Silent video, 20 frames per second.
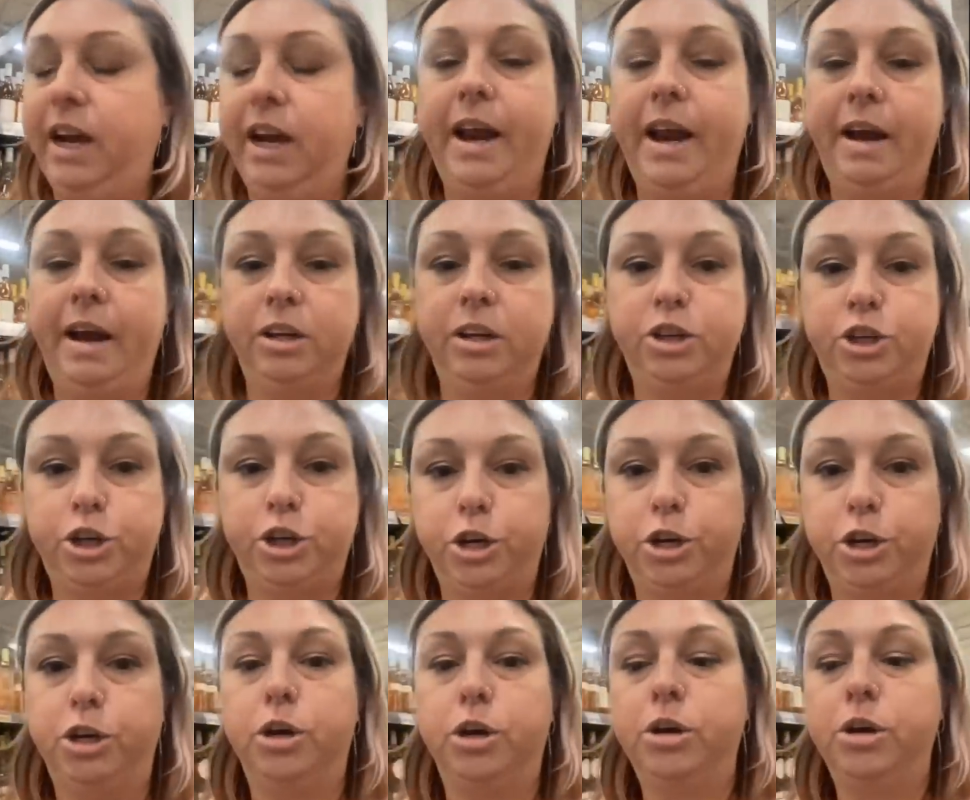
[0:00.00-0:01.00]
as
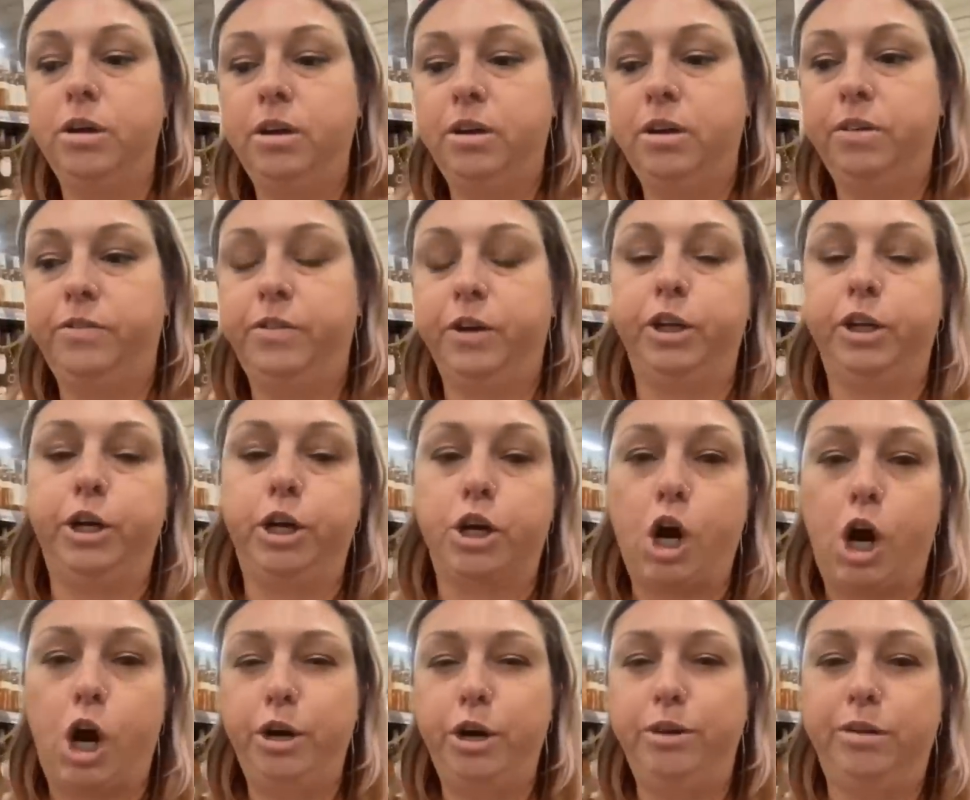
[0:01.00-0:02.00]
you're filling your
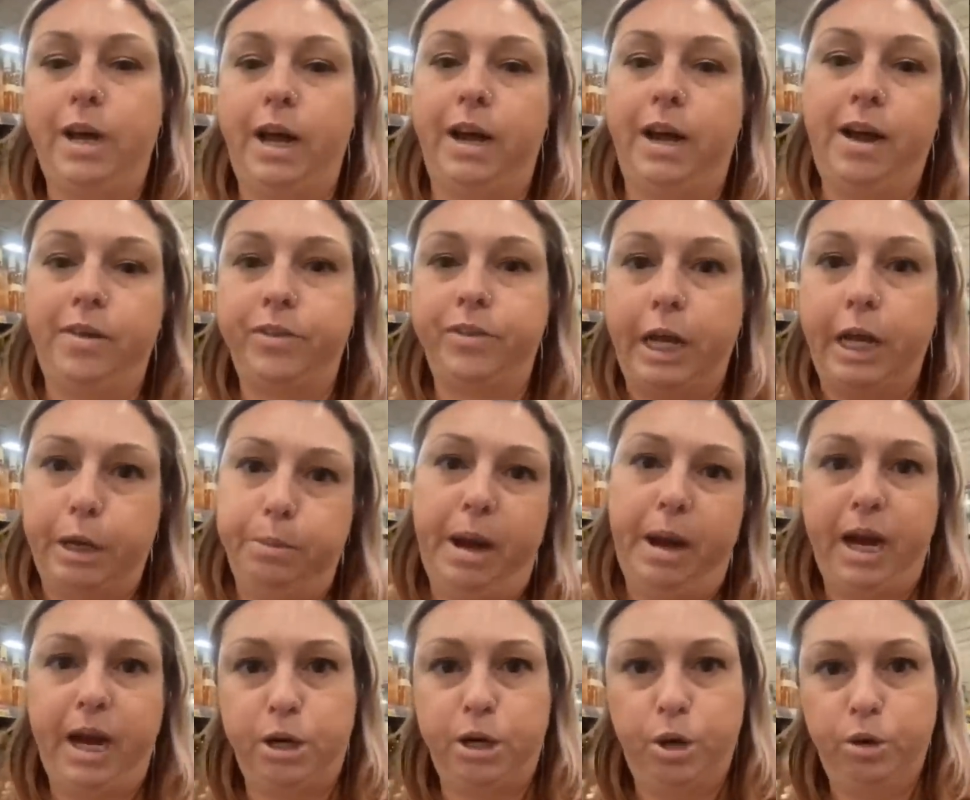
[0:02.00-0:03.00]
cart you kind of have to like
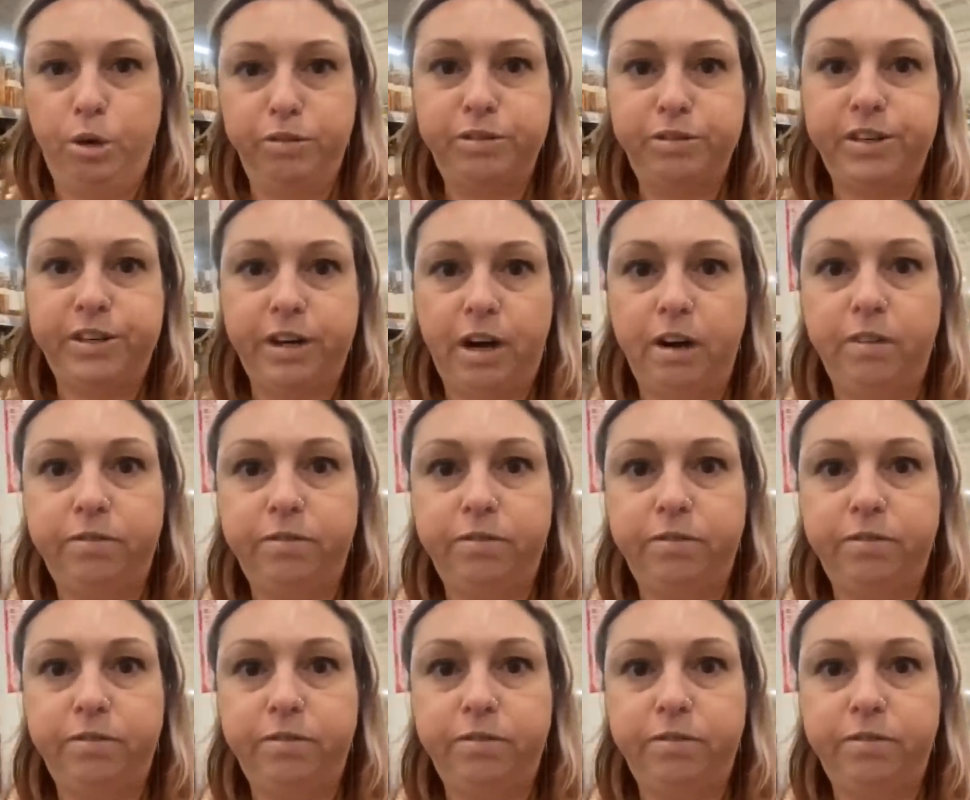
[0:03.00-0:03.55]
bag your own stuff